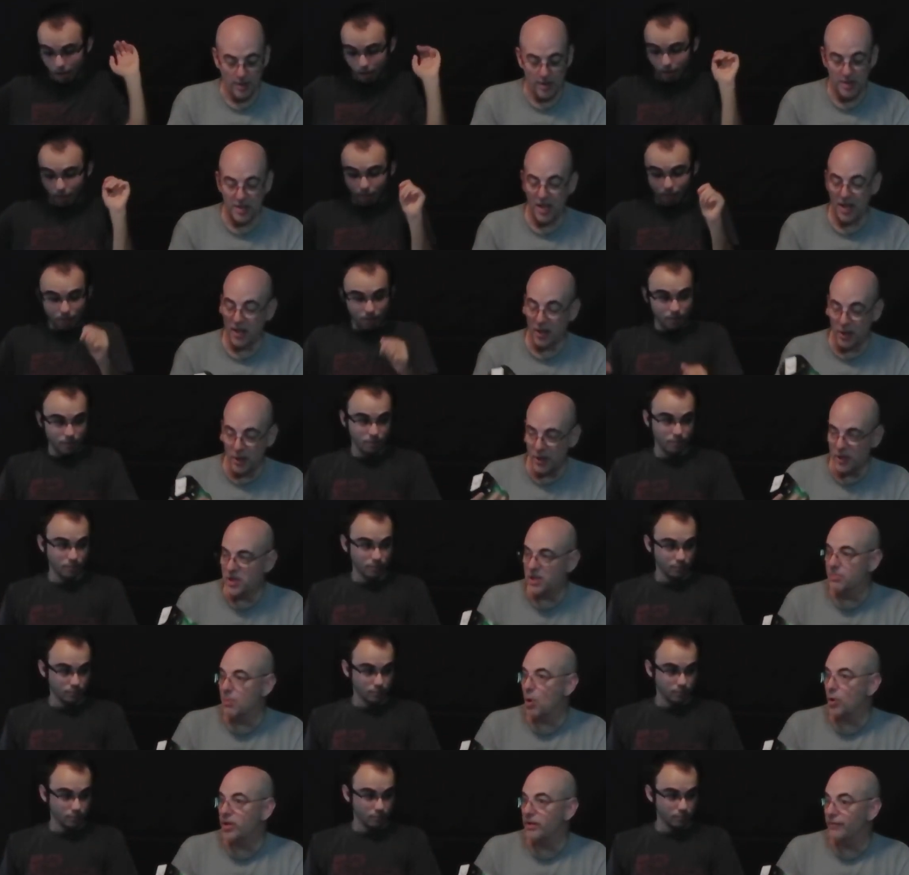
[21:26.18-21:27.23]
Speaker 1: It's got a good
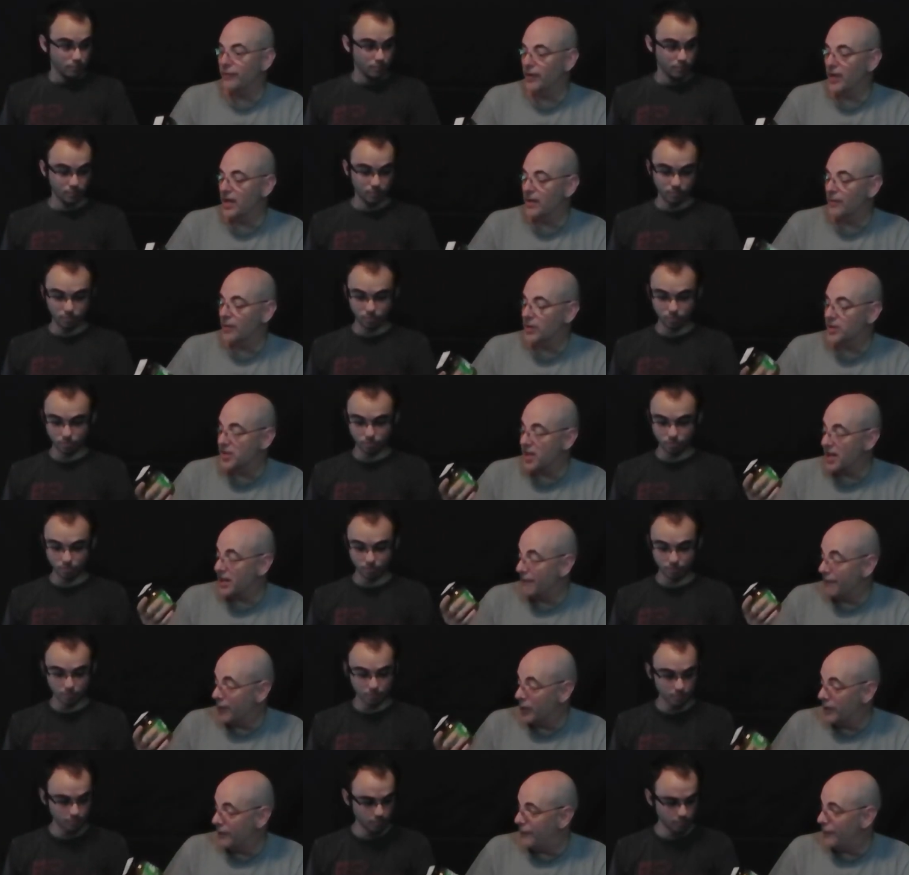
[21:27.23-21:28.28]
smoky flavor. It's got
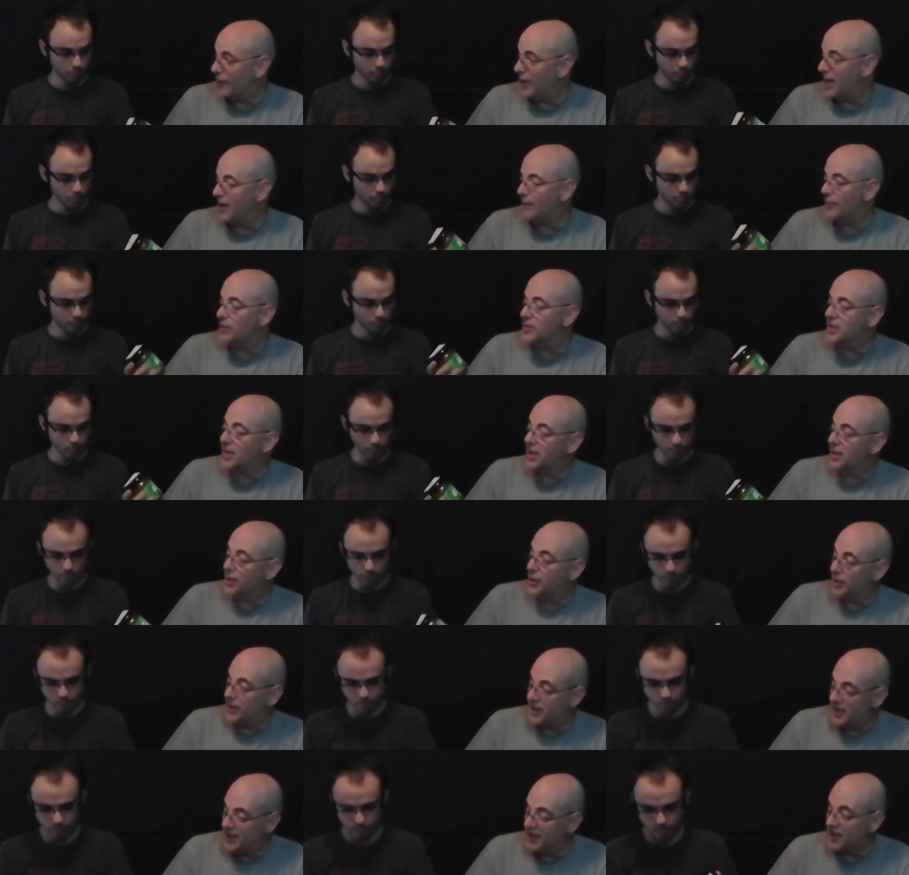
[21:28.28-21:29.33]
a good flavor. It's got a
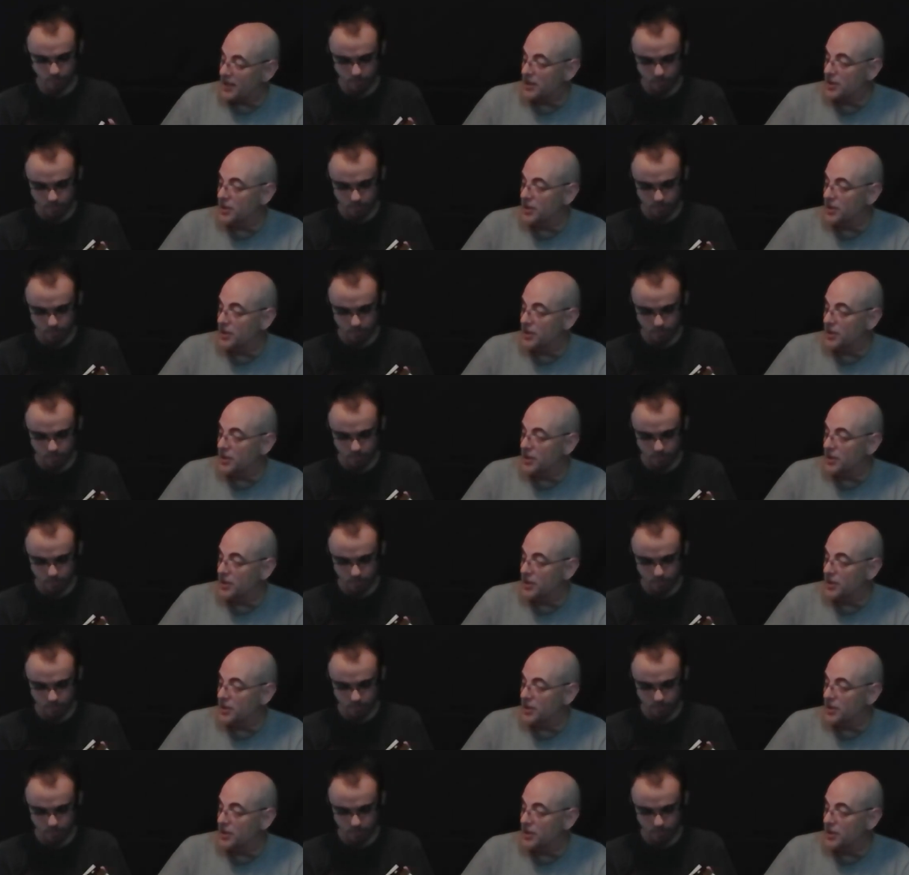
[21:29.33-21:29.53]
good kick